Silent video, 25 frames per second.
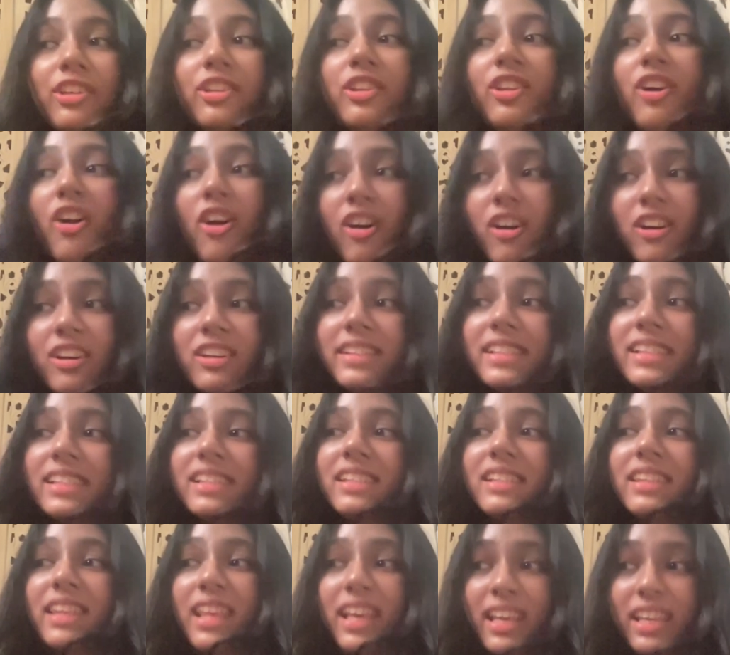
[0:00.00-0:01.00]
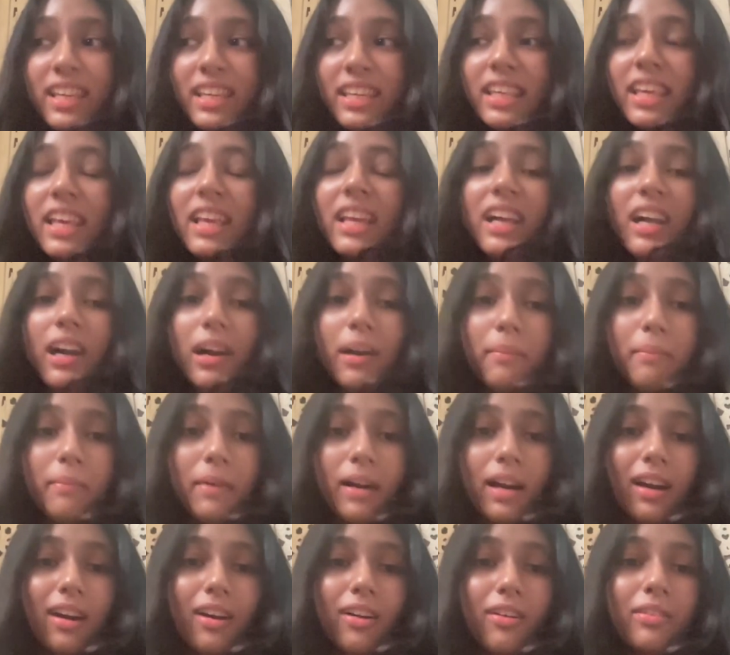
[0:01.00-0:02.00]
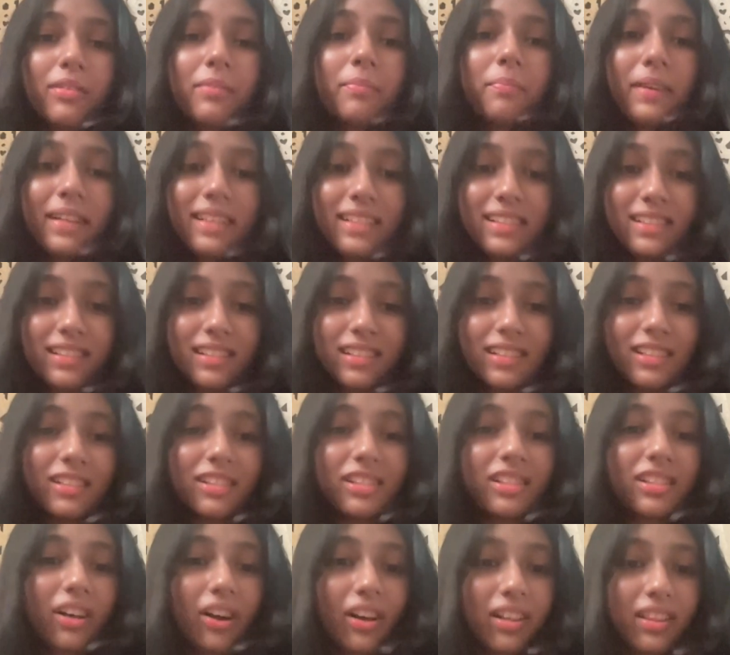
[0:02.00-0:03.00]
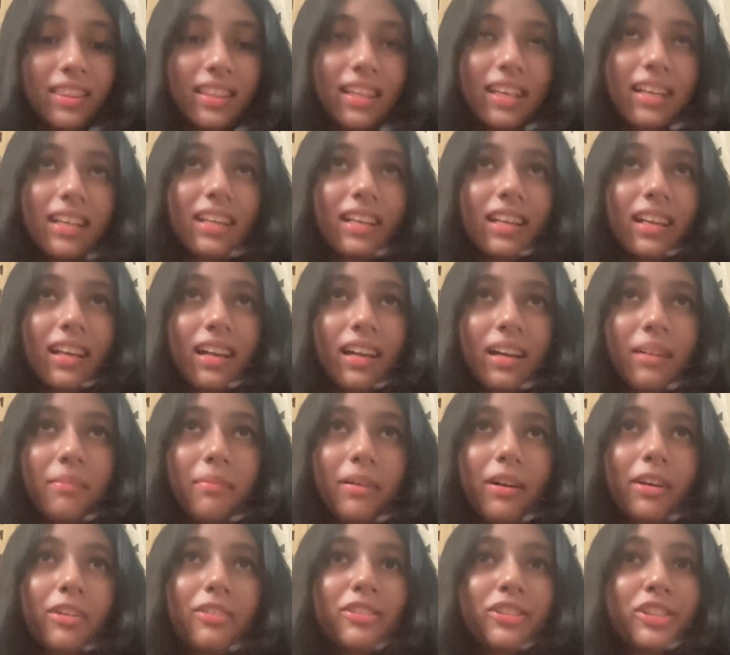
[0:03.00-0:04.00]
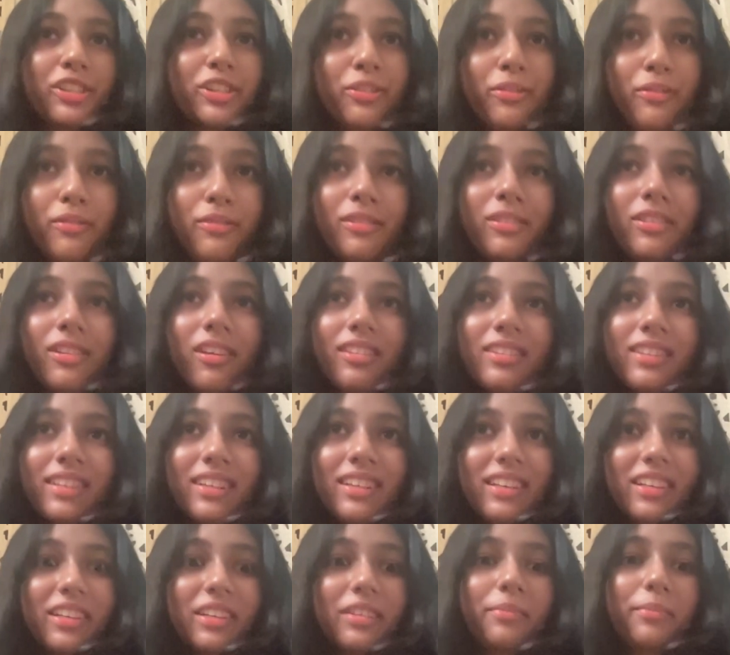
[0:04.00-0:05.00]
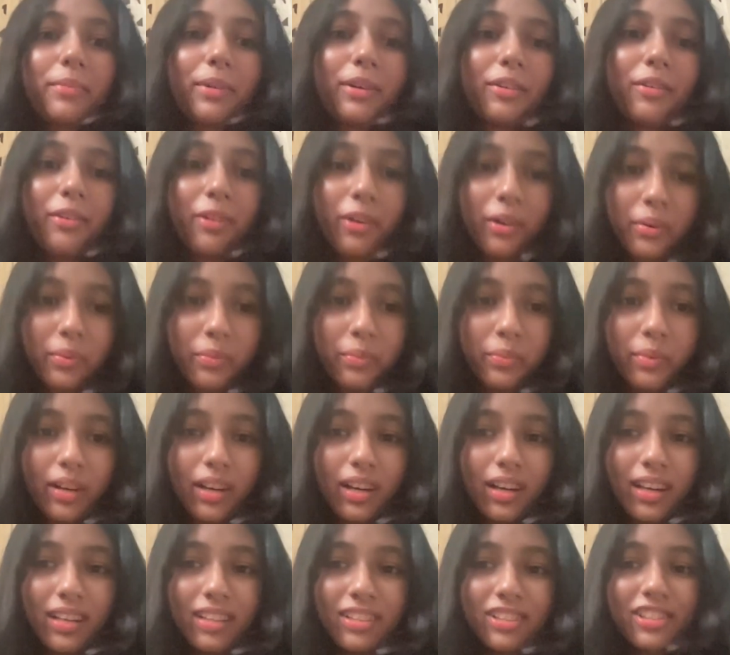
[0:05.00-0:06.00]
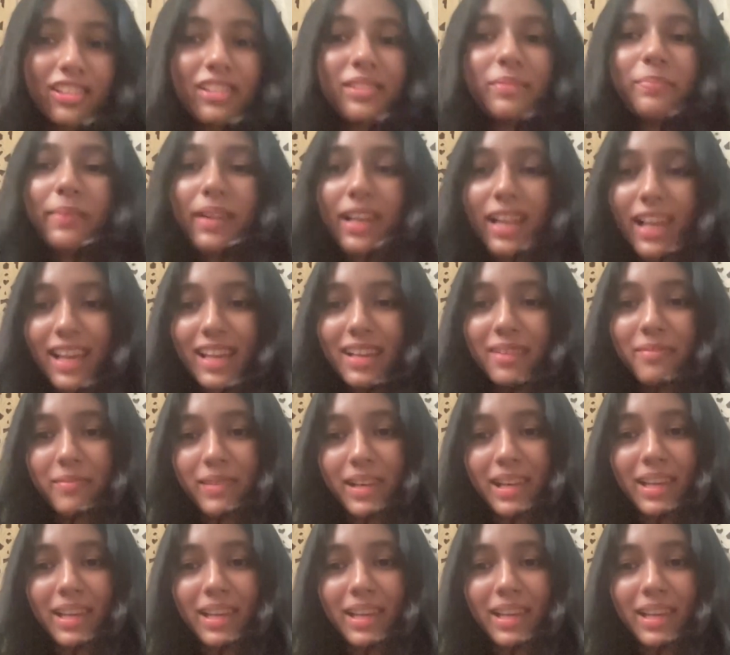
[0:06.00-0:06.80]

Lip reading: not thinking about business, not thinking about school, not thinking about homework, just playing.